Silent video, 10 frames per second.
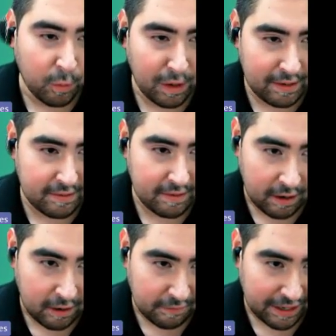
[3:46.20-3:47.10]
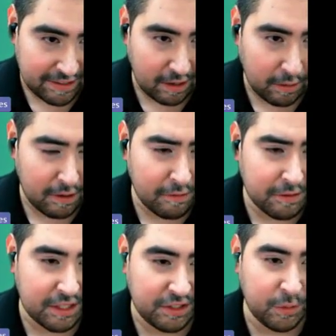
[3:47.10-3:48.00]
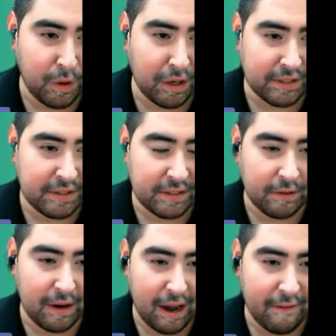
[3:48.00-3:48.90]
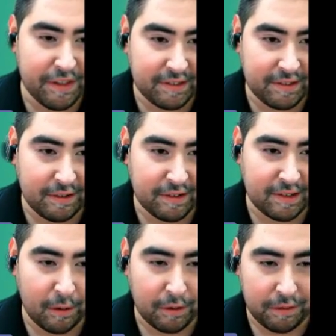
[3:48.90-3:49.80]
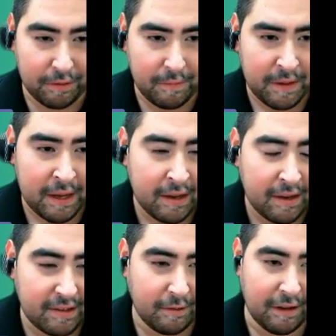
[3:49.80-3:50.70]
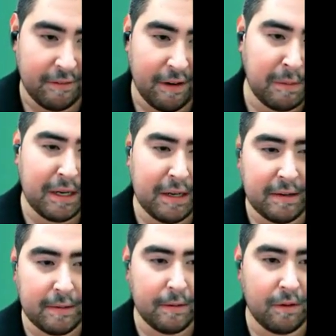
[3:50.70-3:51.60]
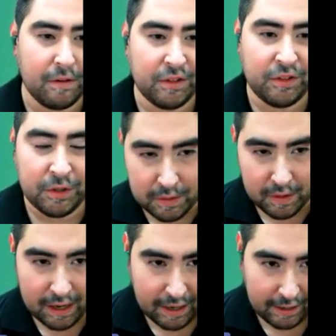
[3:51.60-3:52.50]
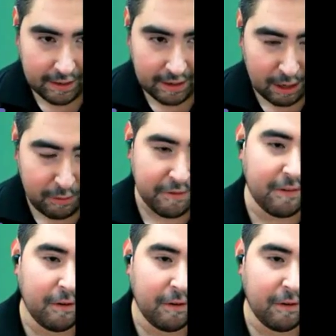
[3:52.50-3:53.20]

a range of lexile levels that you want to have the students go through. So if I'm going to do junior high and I